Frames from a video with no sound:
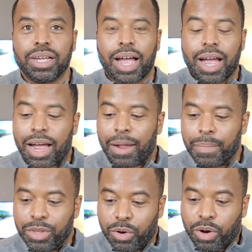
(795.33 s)

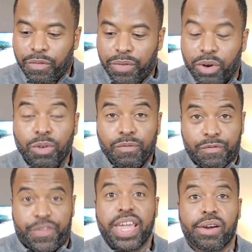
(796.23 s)
Um, you're going to feel
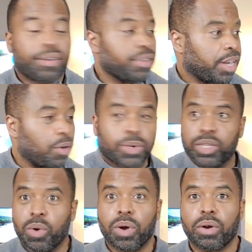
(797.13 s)
fear, like what's
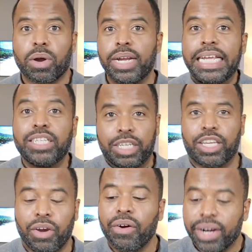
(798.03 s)
going on,
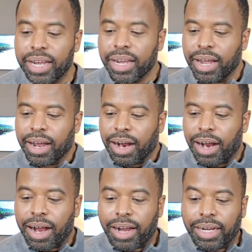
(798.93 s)
insecurity,
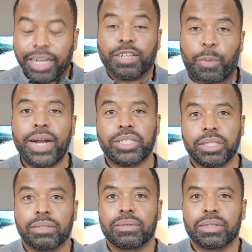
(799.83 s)
uh, and depression,